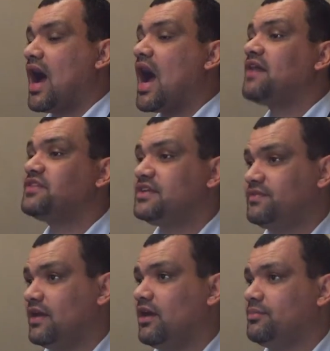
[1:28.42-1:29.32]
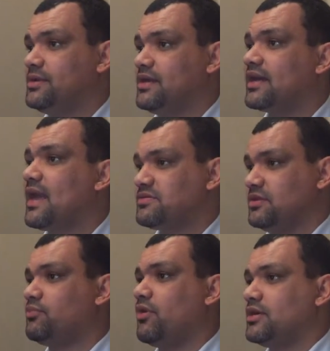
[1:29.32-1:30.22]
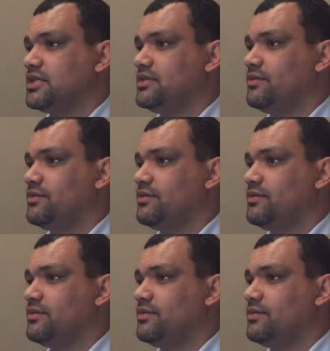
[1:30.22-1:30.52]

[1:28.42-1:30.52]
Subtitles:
After developing a capstone project,